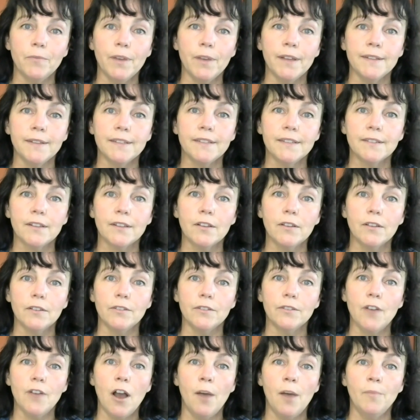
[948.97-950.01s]
It's
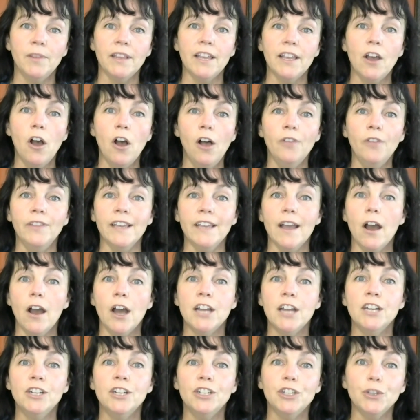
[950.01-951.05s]
commonly called the
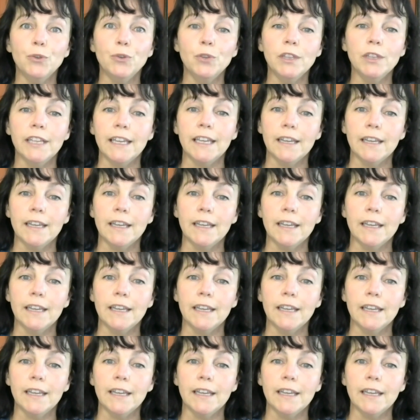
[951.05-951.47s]
unduly